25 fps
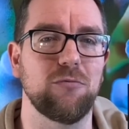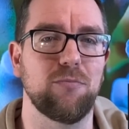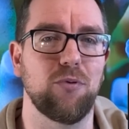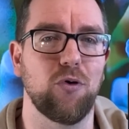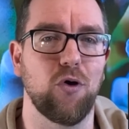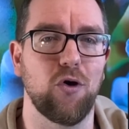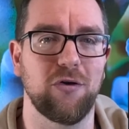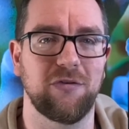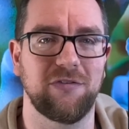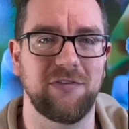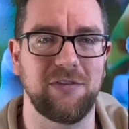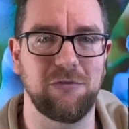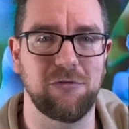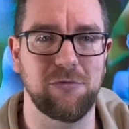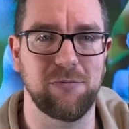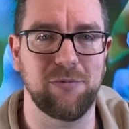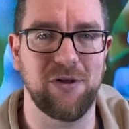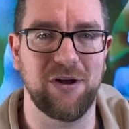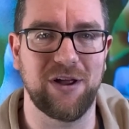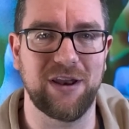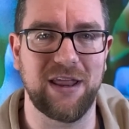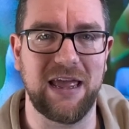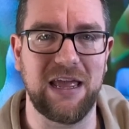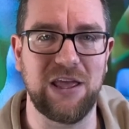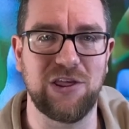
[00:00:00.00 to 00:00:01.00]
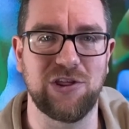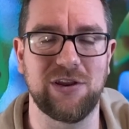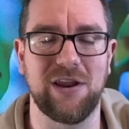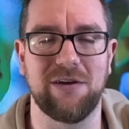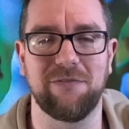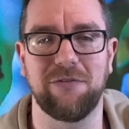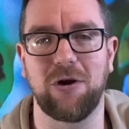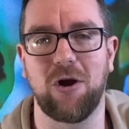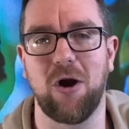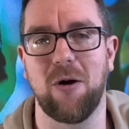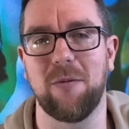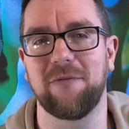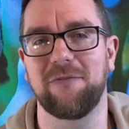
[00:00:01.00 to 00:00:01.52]
personally reply to each and
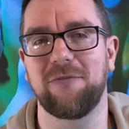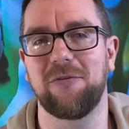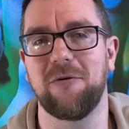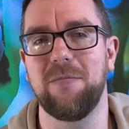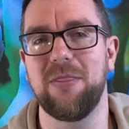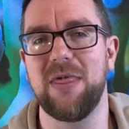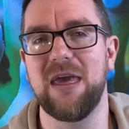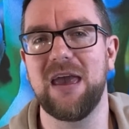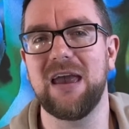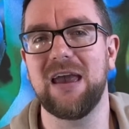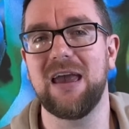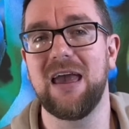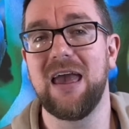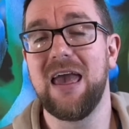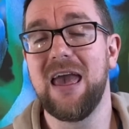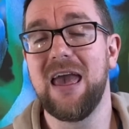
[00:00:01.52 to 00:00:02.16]
every comment from there.